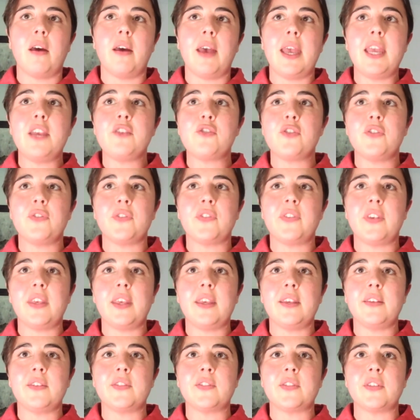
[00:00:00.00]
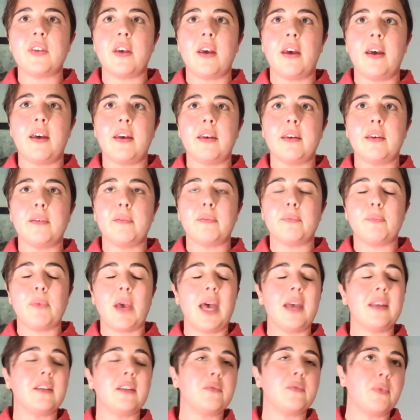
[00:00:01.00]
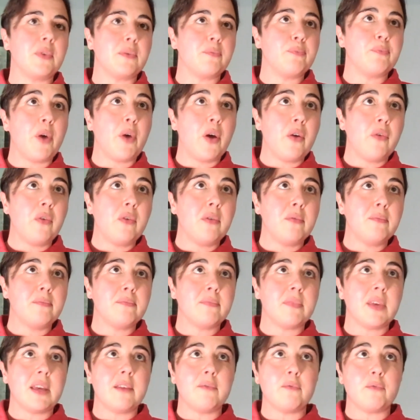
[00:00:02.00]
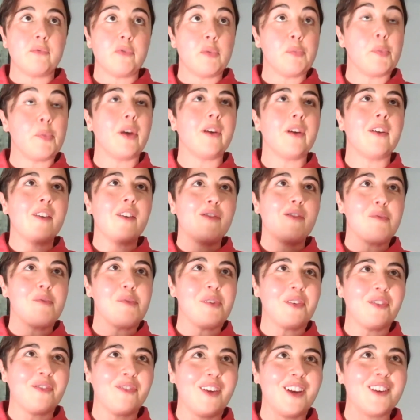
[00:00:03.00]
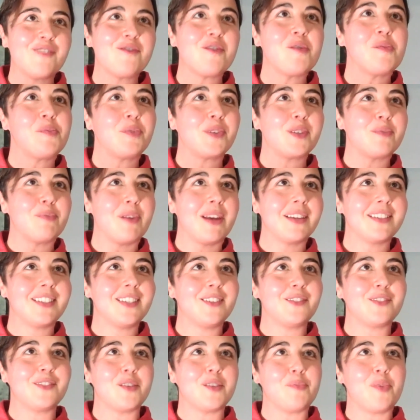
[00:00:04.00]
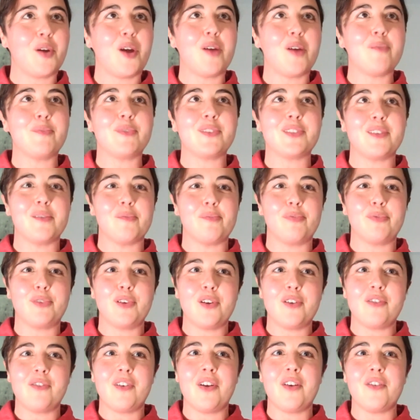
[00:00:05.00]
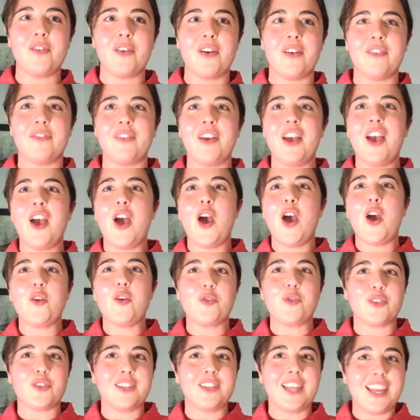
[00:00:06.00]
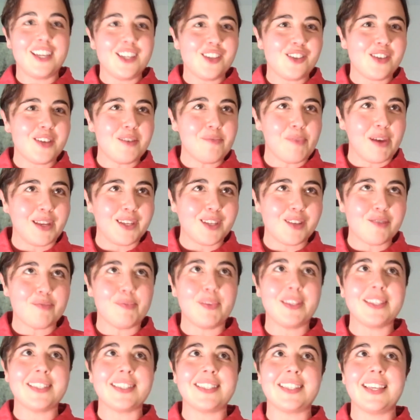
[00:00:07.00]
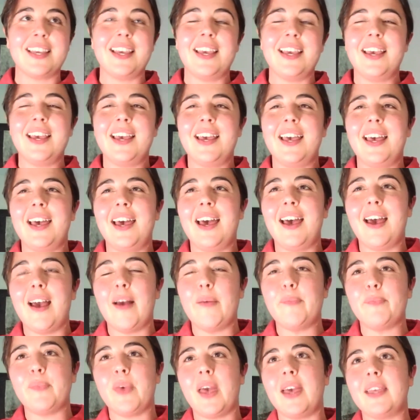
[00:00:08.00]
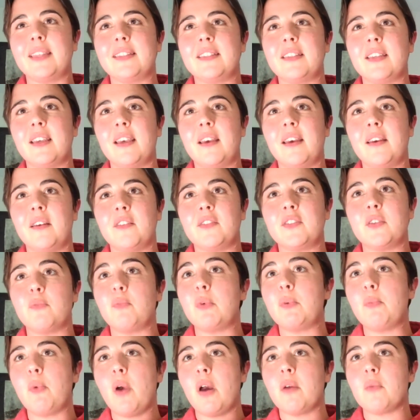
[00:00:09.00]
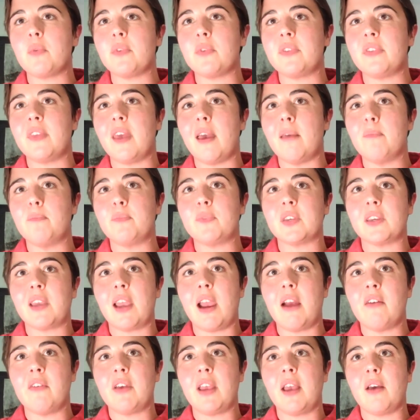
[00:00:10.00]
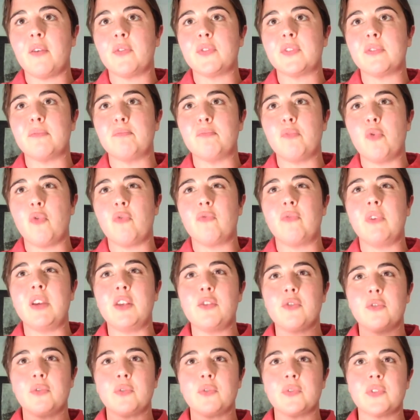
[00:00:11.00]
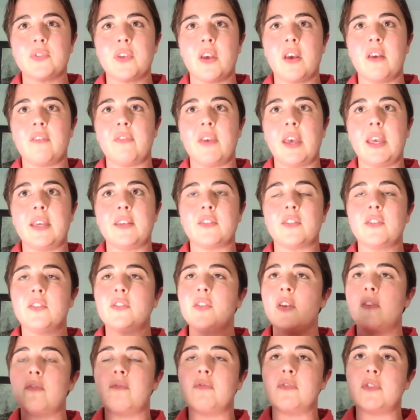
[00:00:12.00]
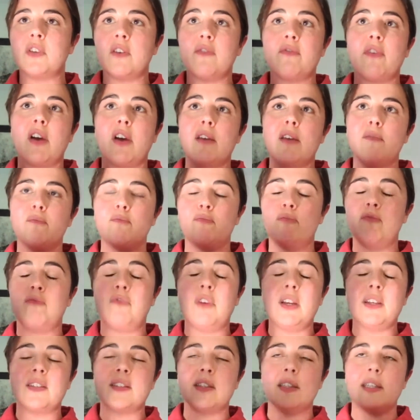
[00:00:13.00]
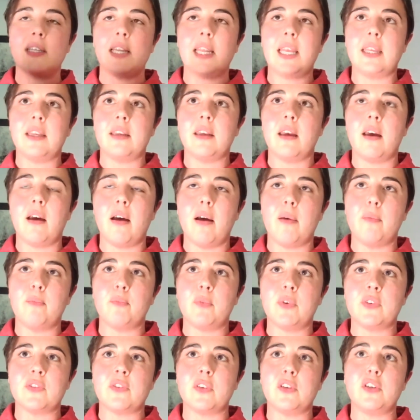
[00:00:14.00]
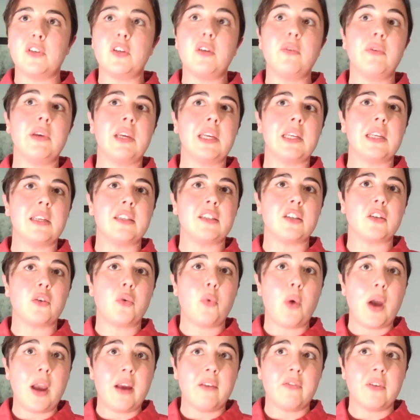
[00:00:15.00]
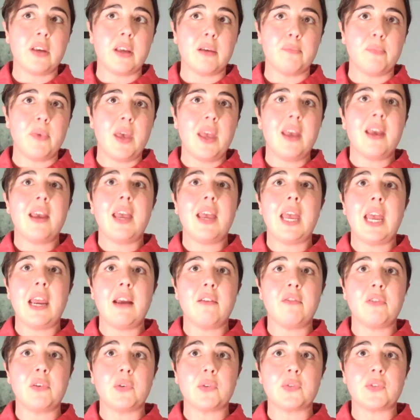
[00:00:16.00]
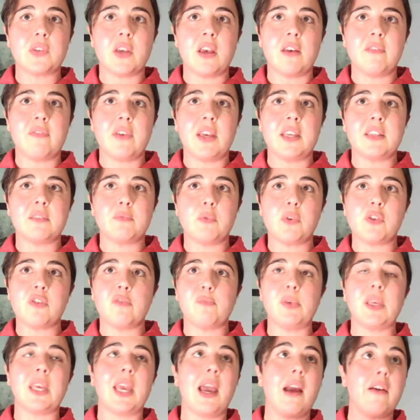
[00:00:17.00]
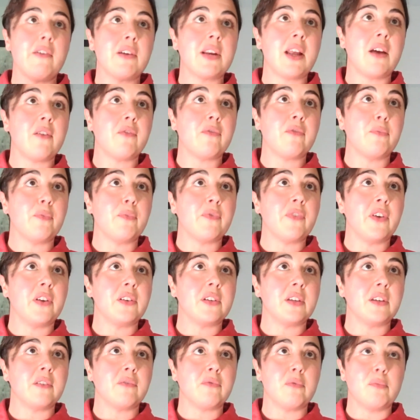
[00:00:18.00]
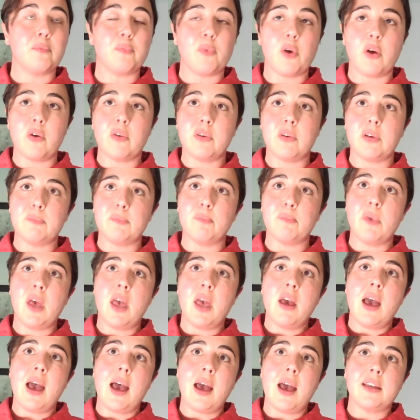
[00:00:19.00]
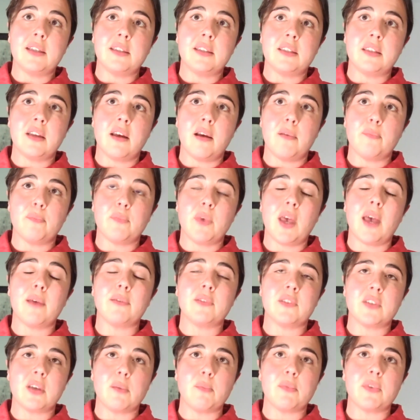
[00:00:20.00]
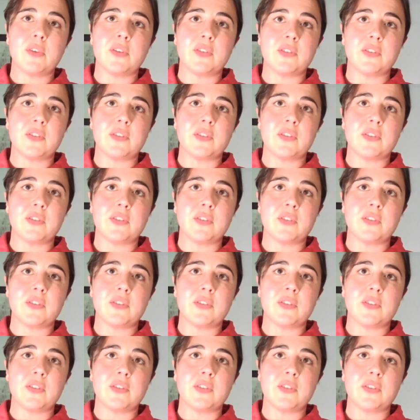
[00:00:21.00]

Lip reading: agencies and with BOEM, and from a federal perspective. So BOEM is the Bureau of Ocean Energy Management. So we work with them to carry out some more regional surveys. So very recently is the New England Aquarium aerial surveys, which have been carried out from funding from BOEM and some of the